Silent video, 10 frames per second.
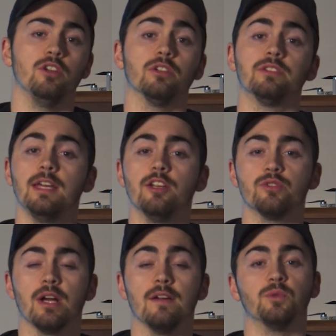Your Sata
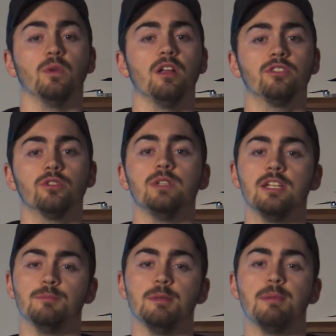drives will also
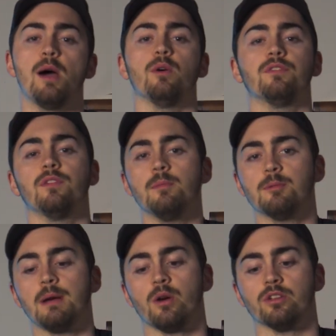need to be powered from
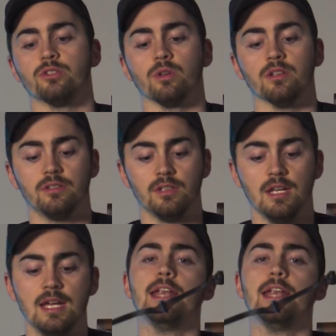your power source,